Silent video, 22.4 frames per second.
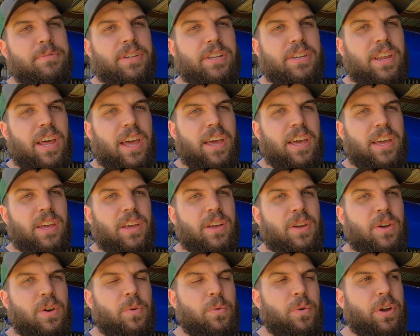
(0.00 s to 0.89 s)
today,
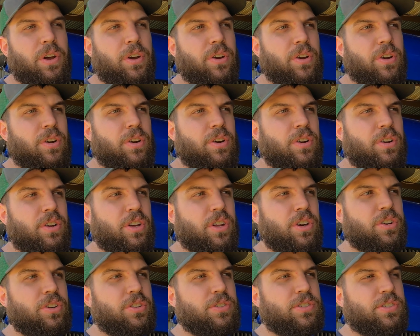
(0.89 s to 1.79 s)
we're
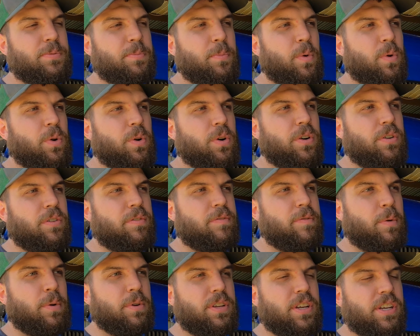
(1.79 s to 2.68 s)
going to do some more
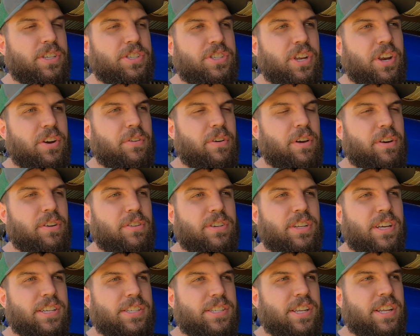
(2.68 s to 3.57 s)
Vortex generator
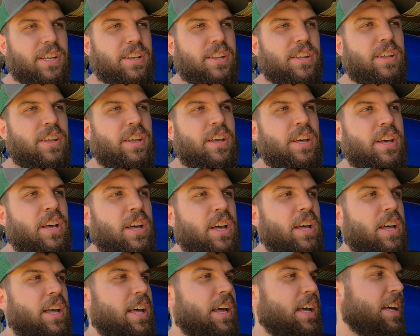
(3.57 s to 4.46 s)
testing.
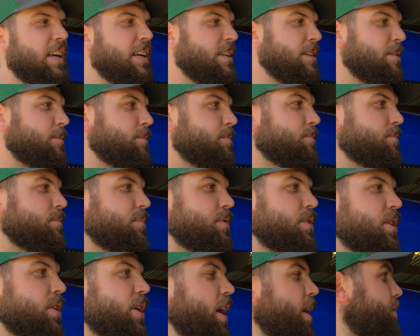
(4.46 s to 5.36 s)

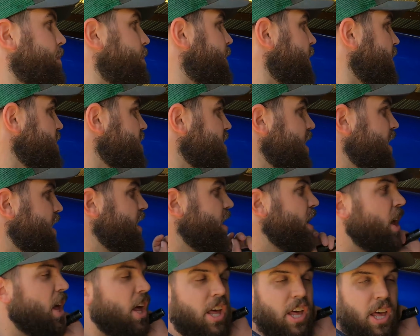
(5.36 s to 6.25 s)
So yeah, that's it.